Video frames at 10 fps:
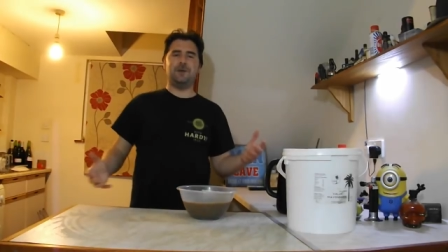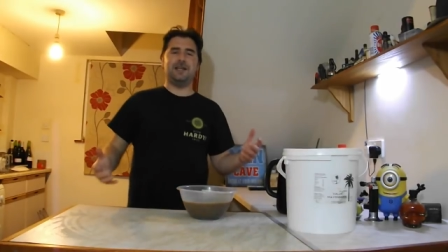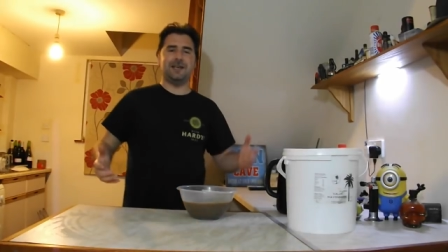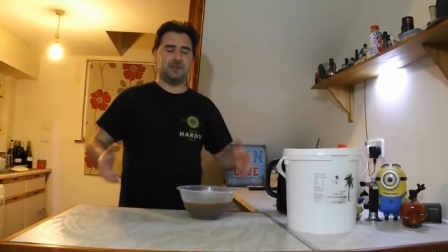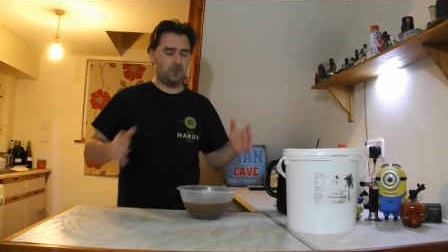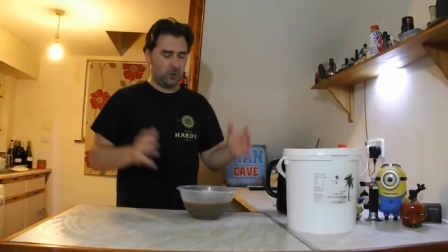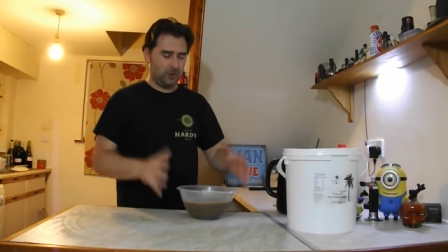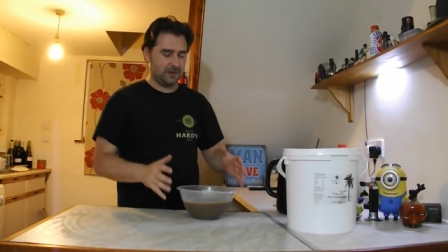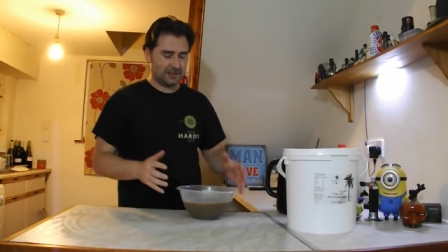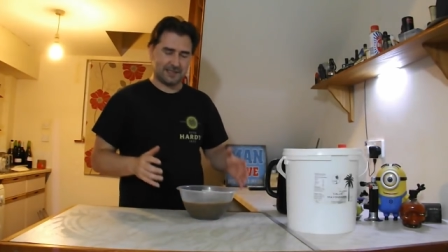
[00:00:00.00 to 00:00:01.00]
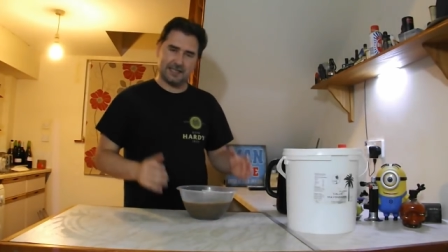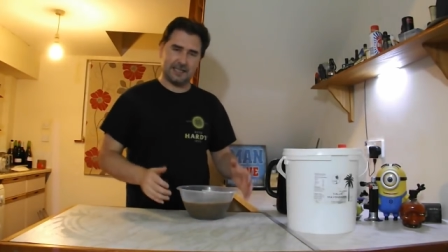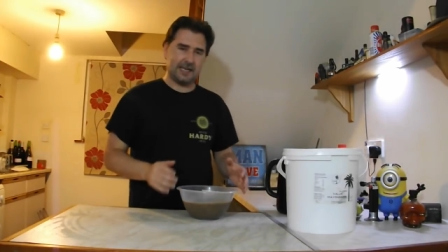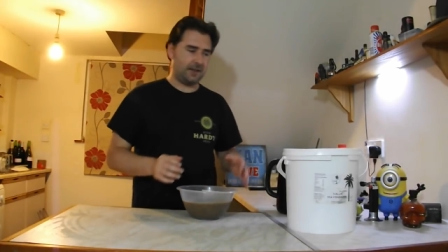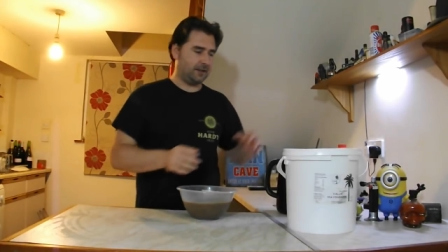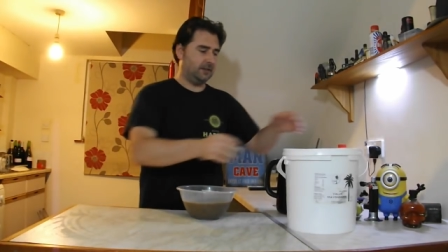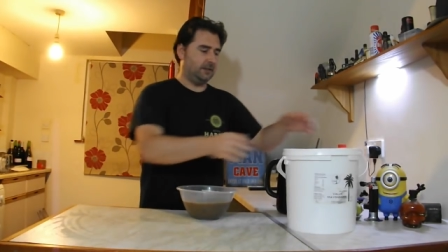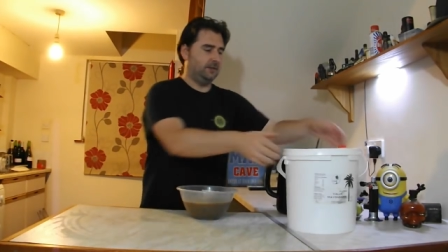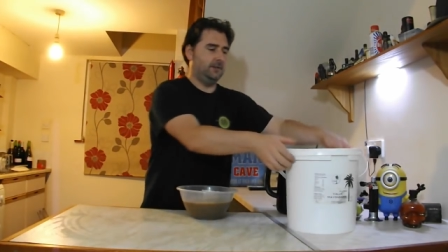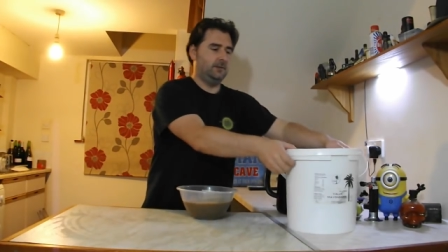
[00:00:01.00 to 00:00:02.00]
we get to put this together.
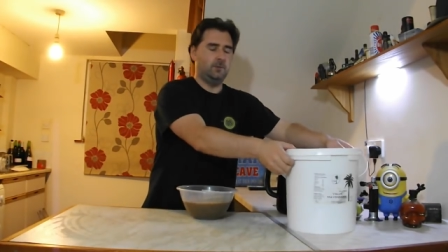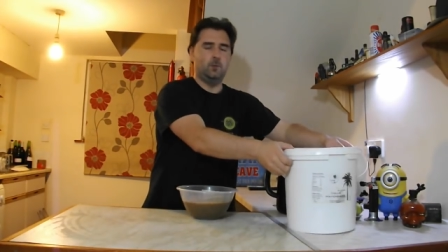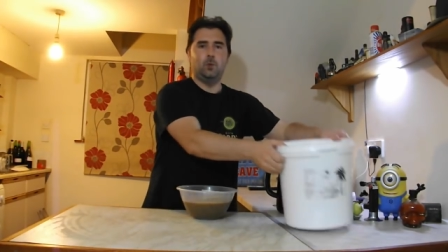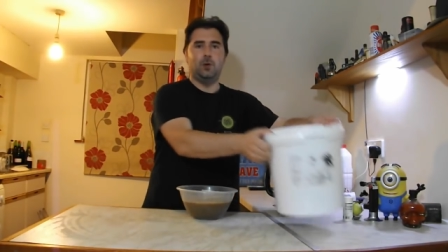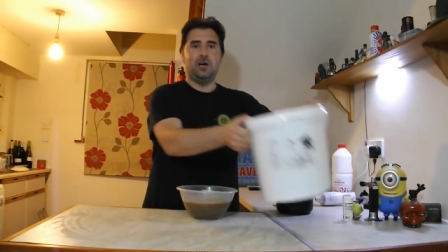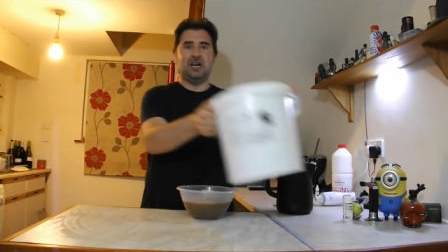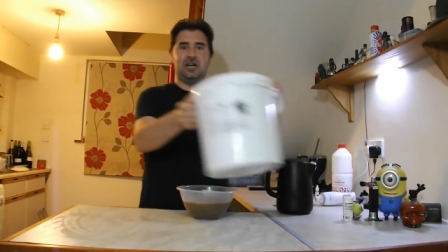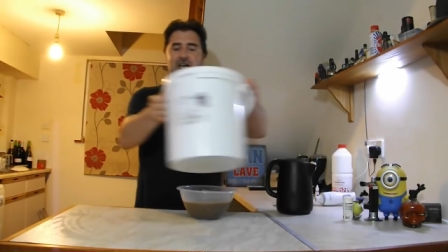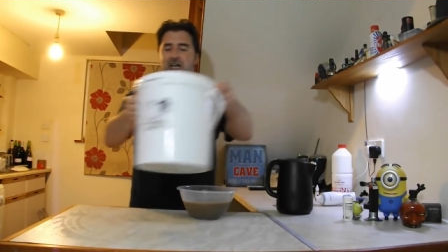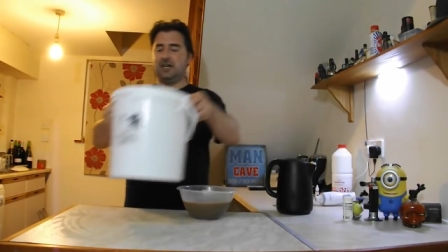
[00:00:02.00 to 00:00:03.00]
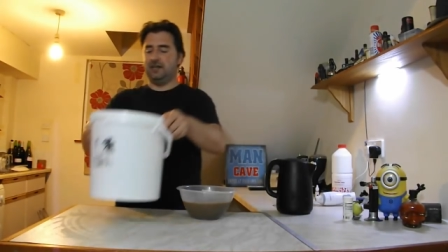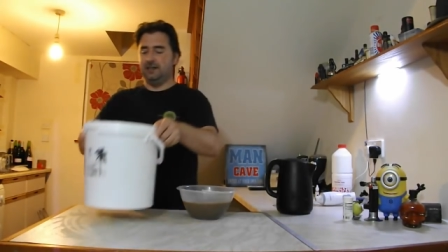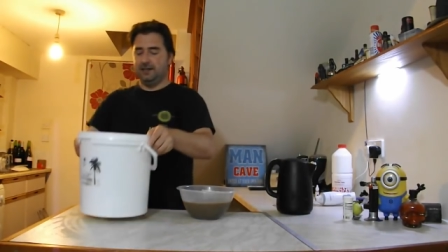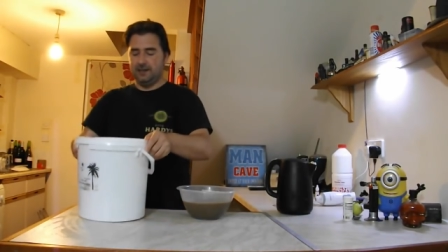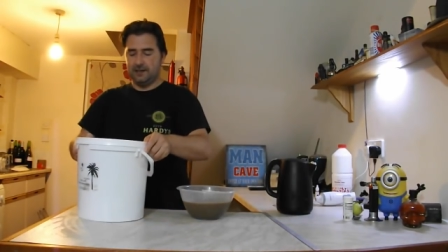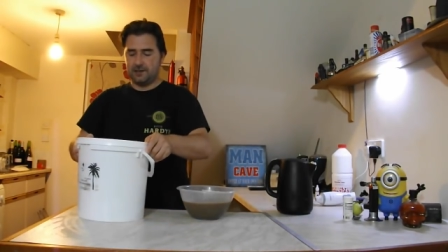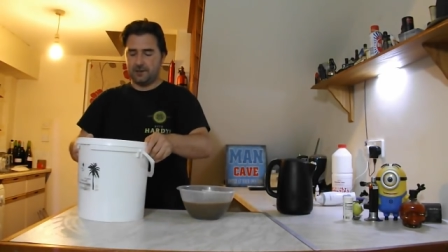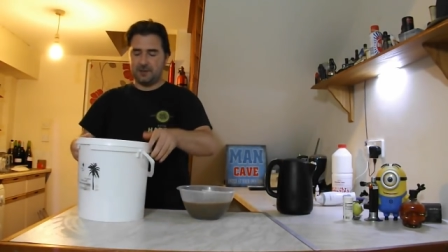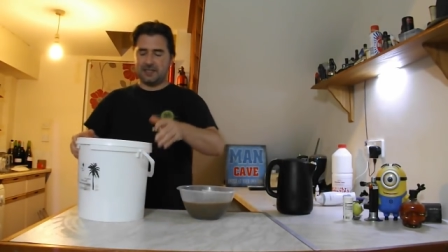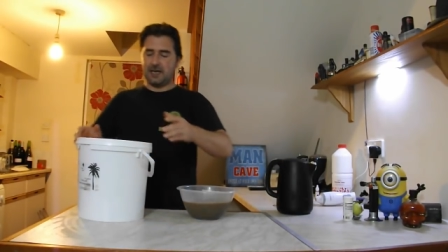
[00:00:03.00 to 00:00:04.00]
Wow! So
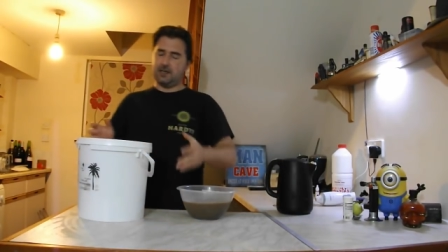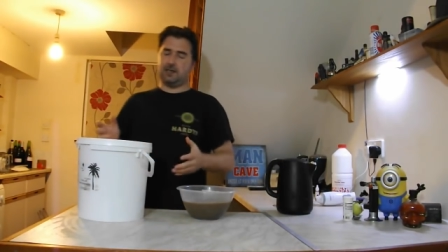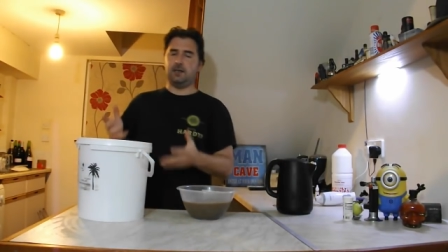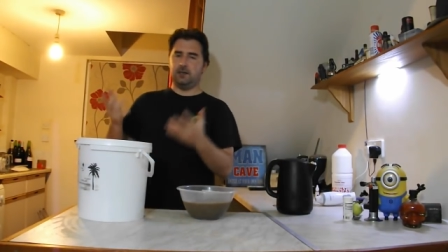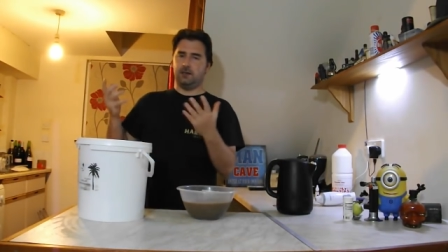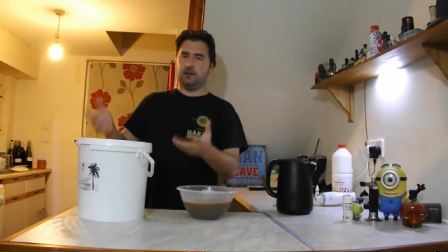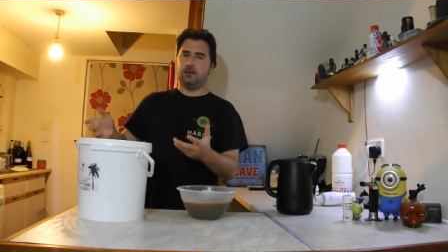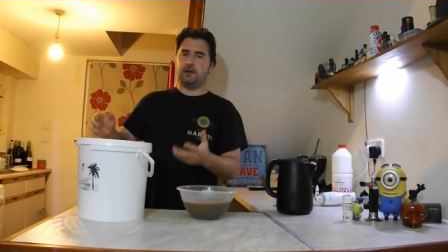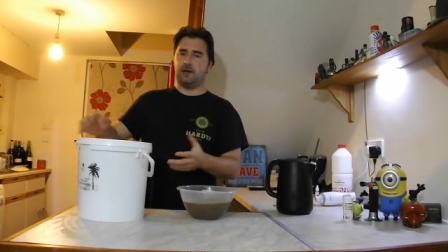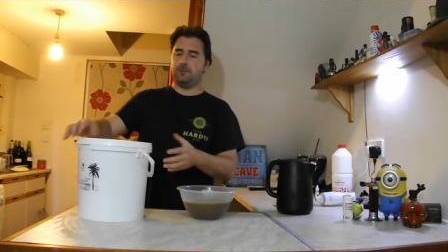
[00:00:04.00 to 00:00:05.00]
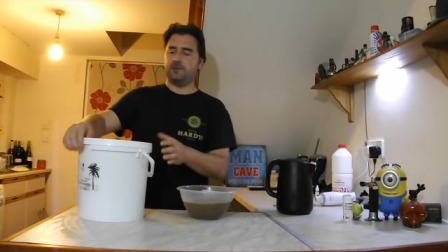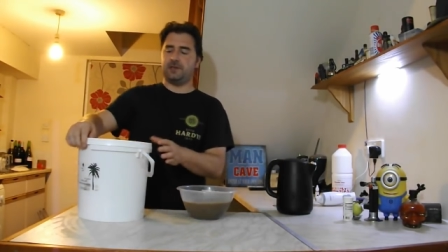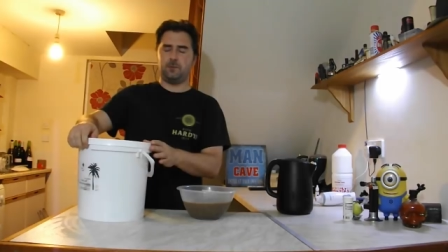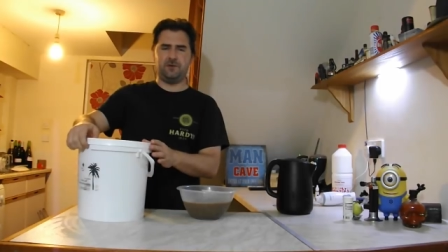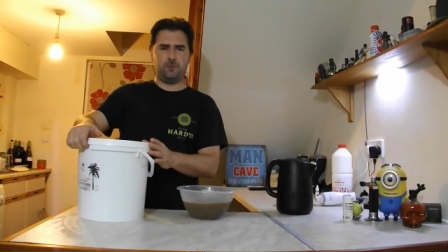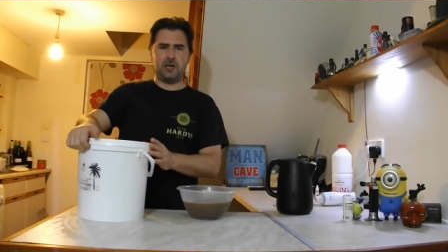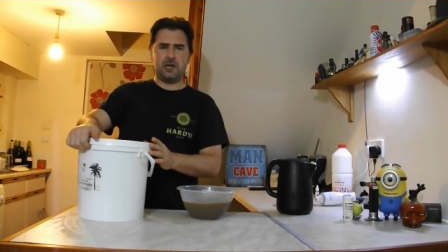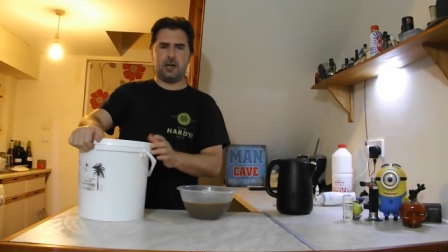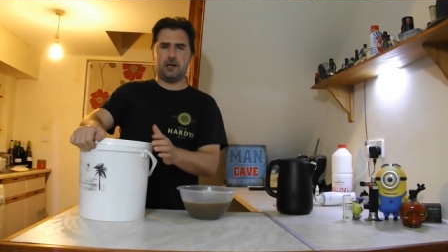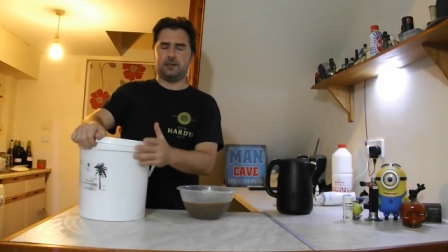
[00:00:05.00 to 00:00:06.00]
we take our apples that we've
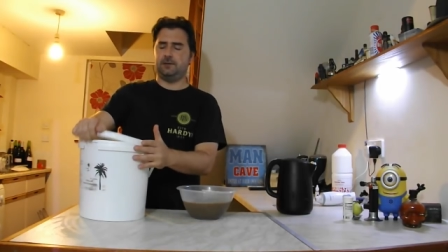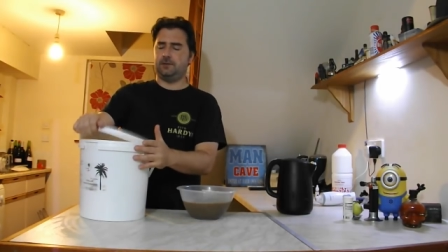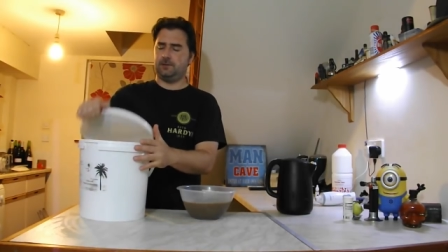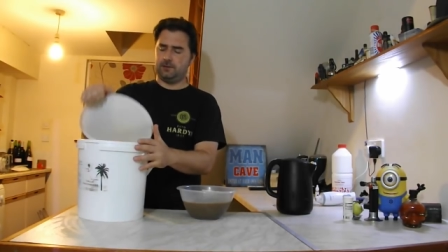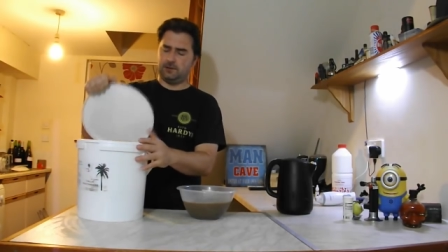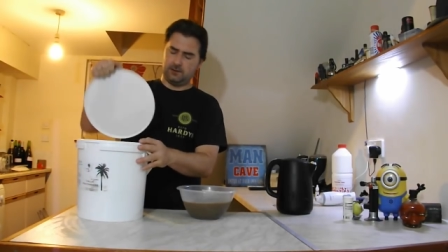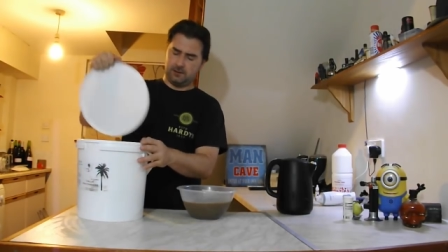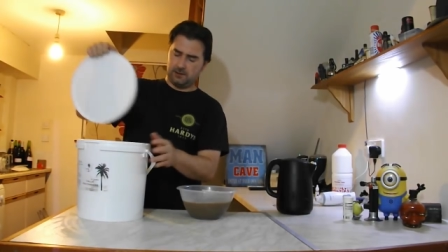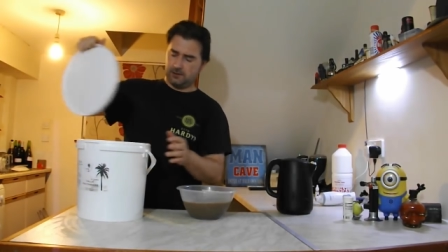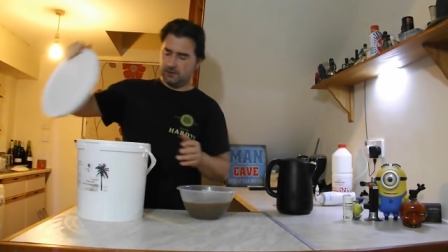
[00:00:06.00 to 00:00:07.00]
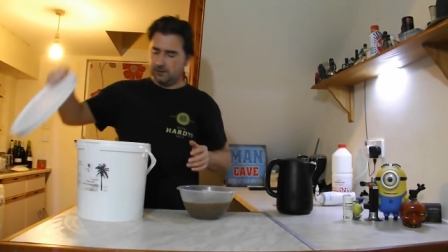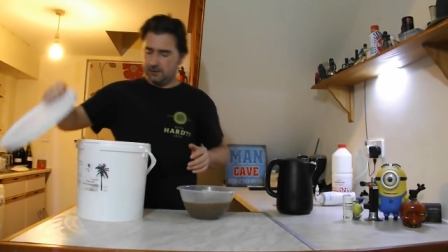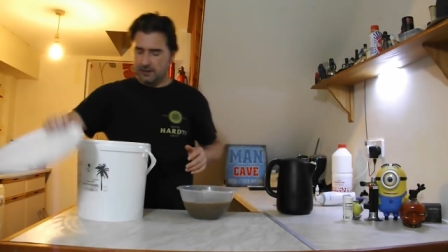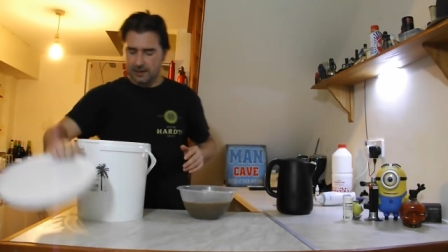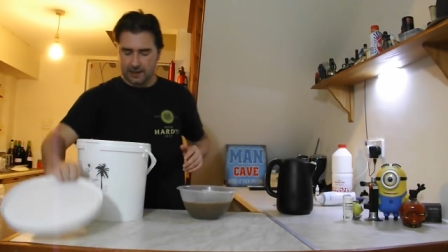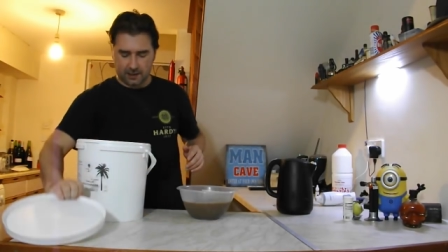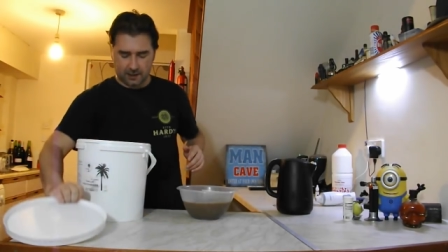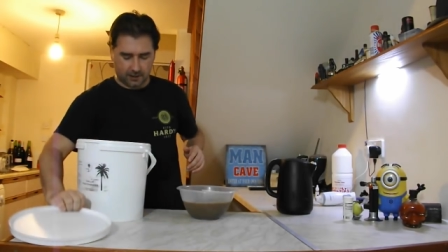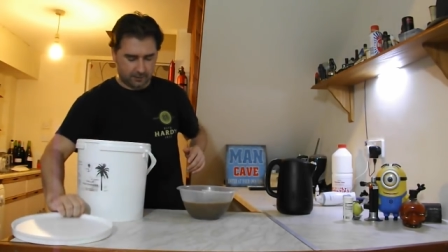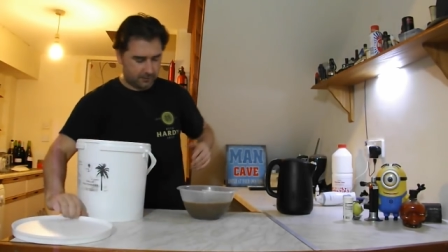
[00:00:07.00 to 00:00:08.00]
pre-cut and
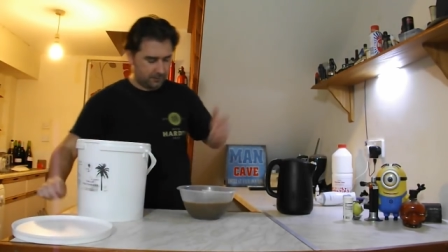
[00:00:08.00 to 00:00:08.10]
our